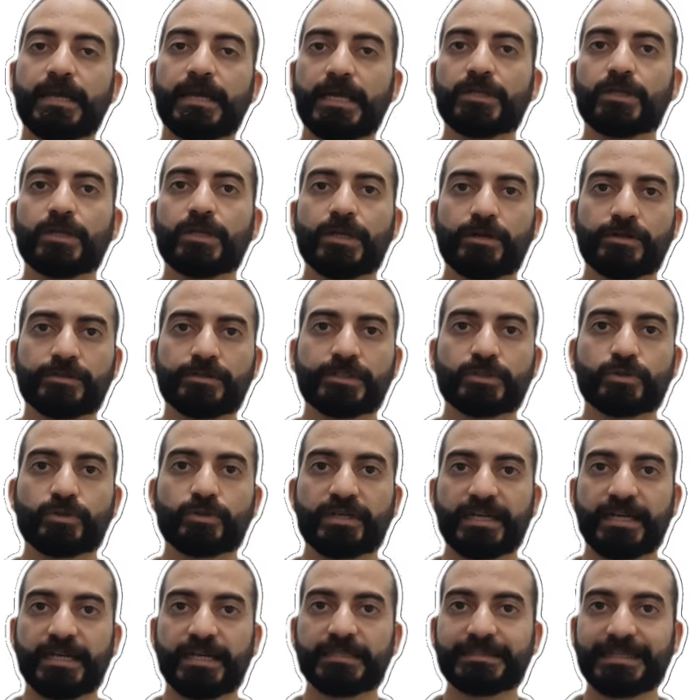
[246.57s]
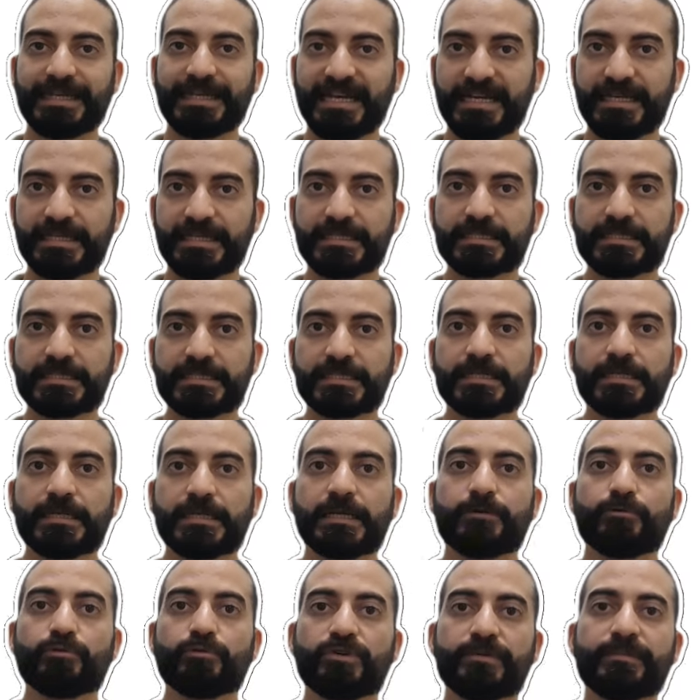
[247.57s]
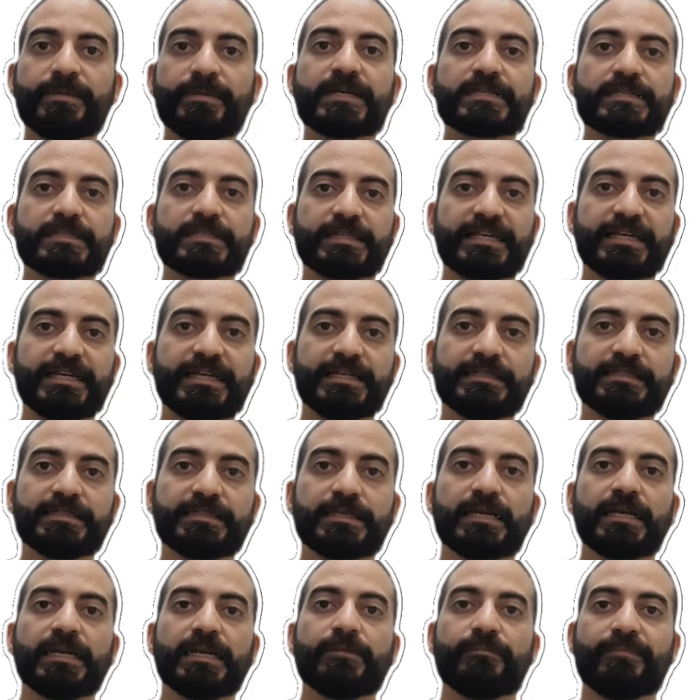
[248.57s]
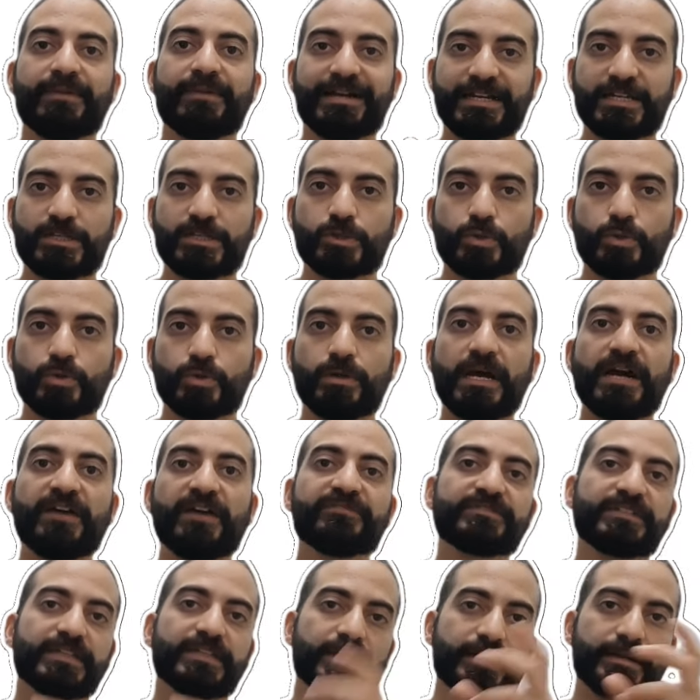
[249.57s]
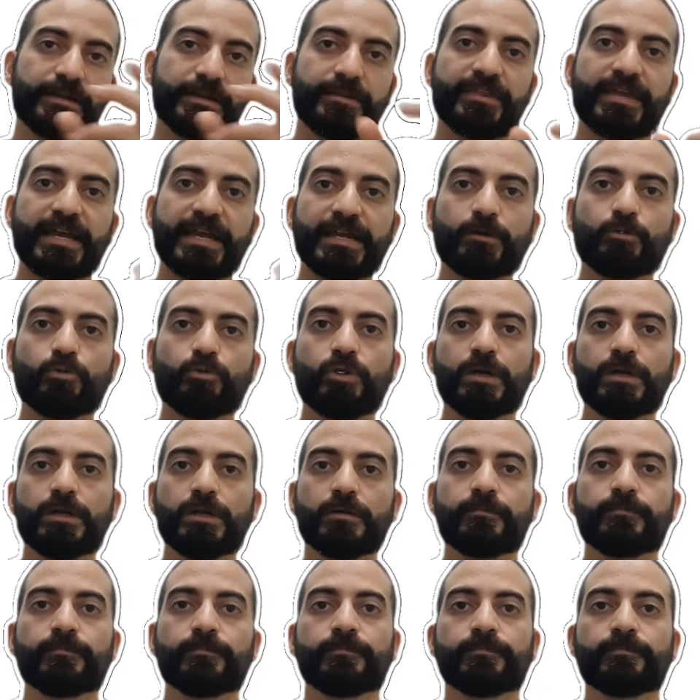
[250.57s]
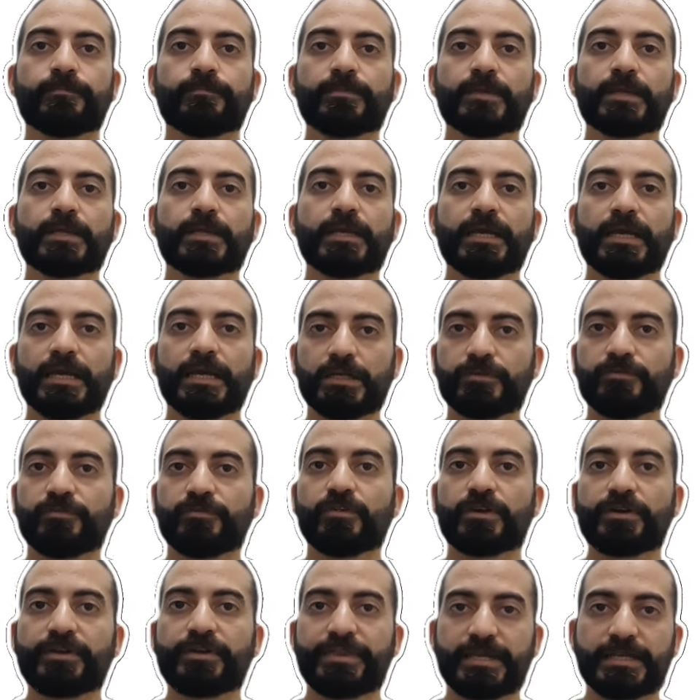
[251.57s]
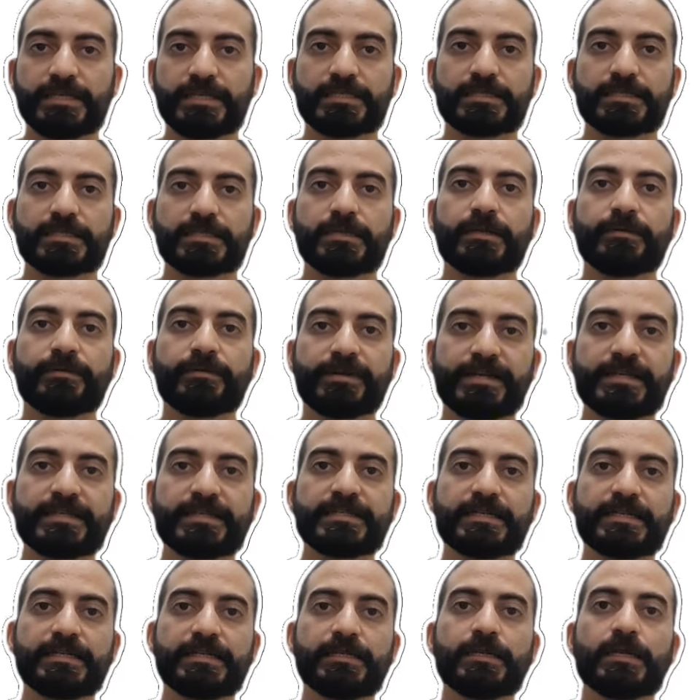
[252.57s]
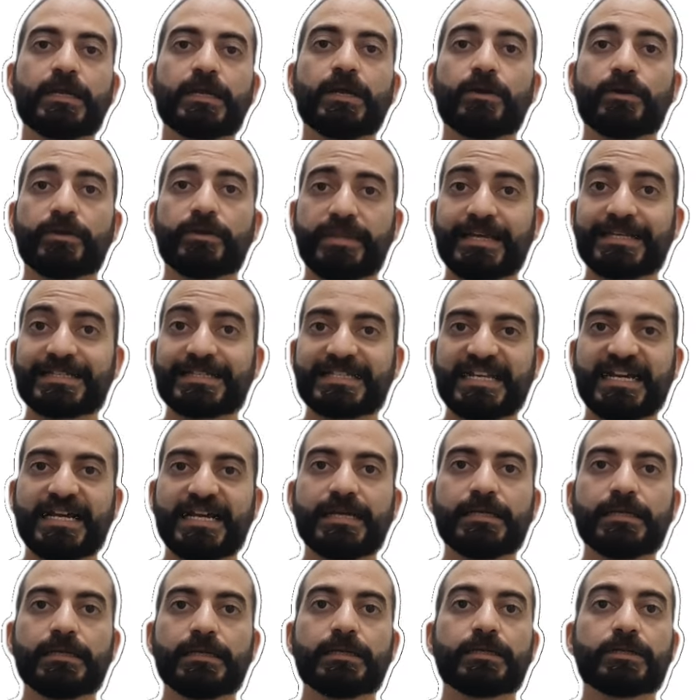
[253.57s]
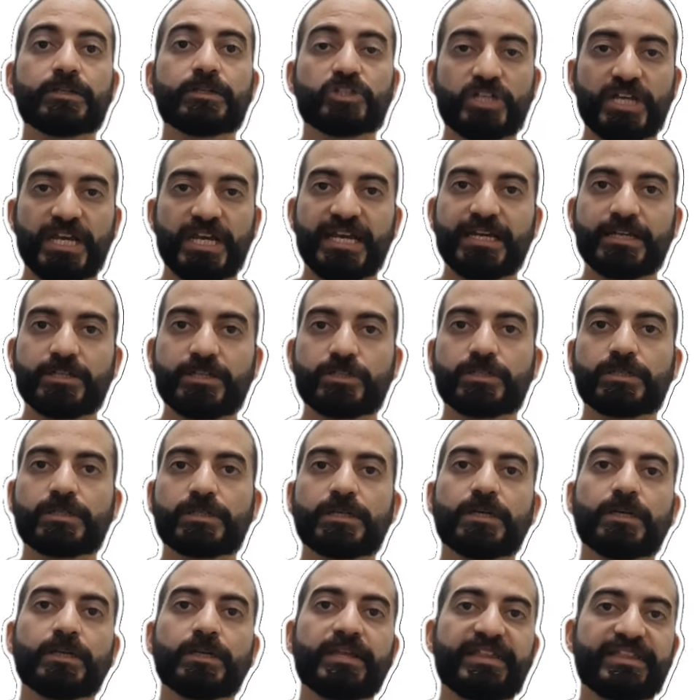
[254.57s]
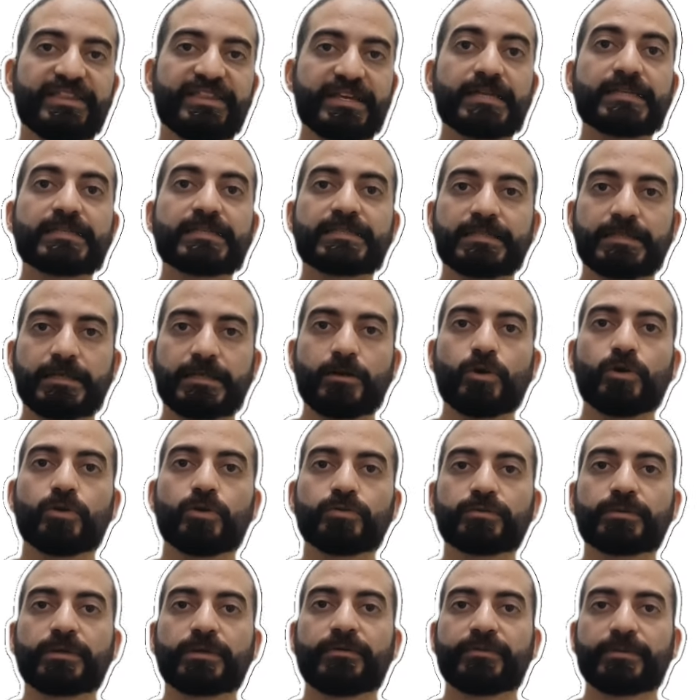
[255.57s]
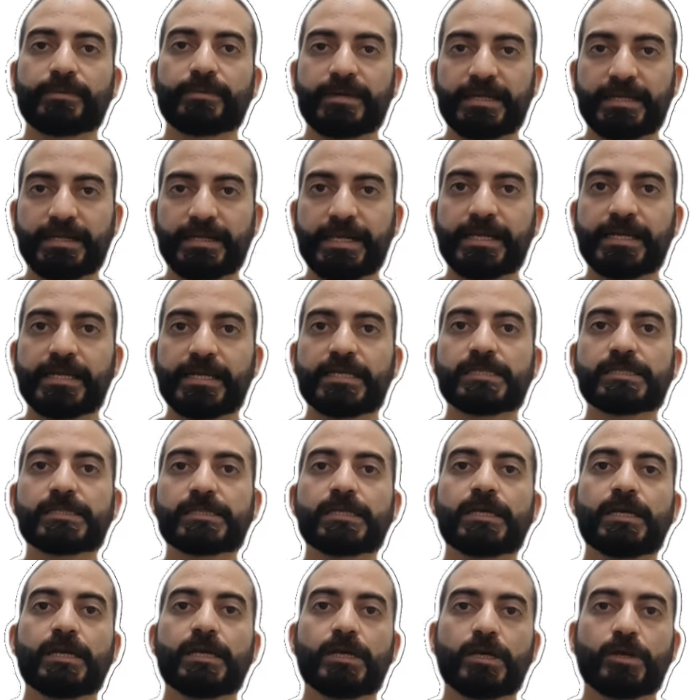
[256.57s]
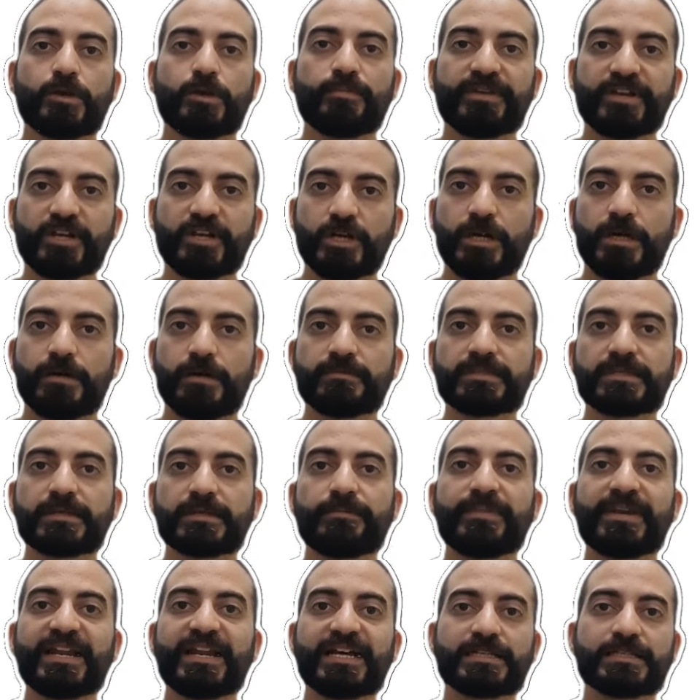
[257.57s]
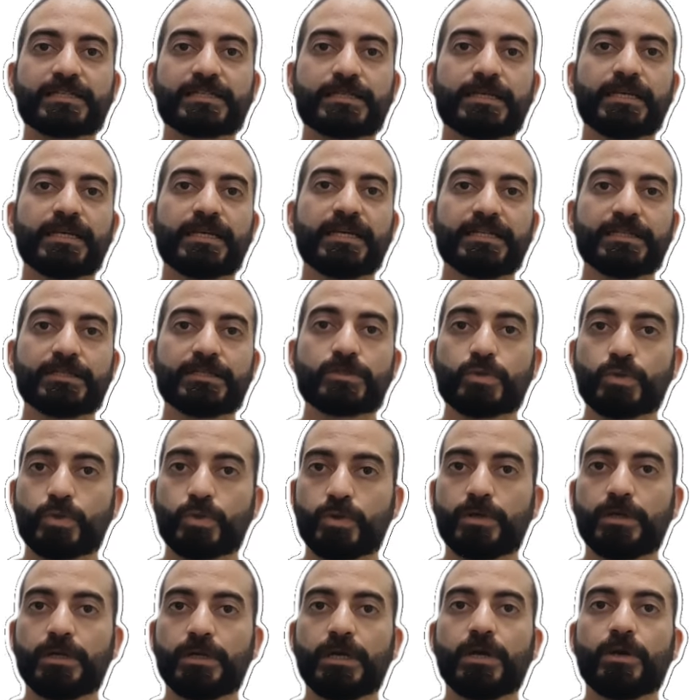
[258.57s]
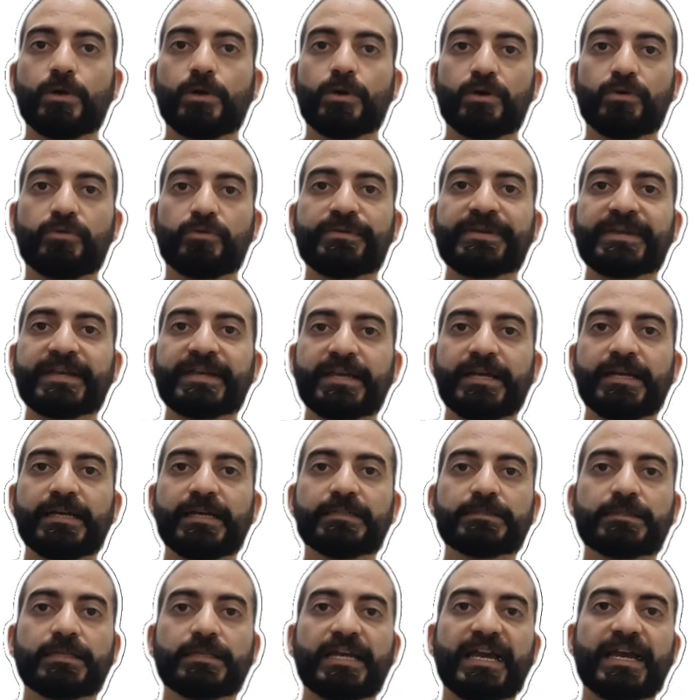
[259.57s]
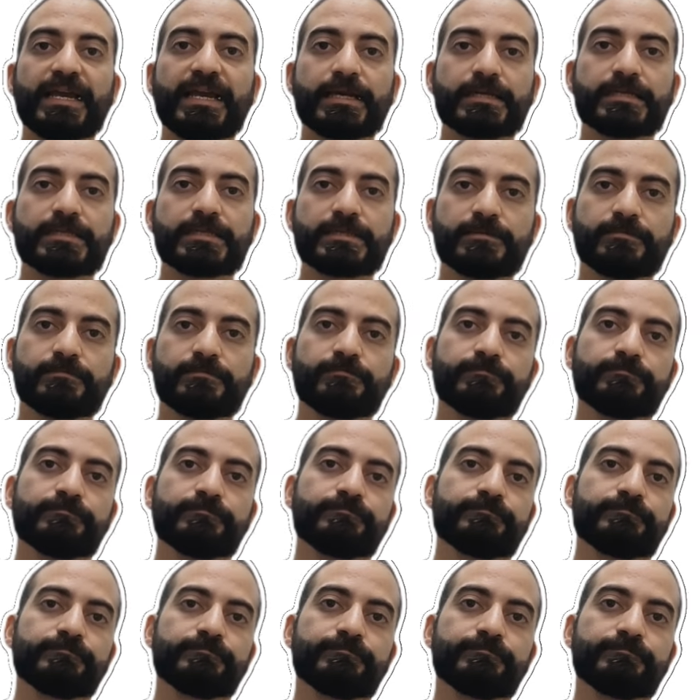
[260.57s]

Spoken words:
And in order to get x, we must take minus 2 to after the equal. And for this reason, the sign change instead of the minus, it becomes plus, and so on we get x.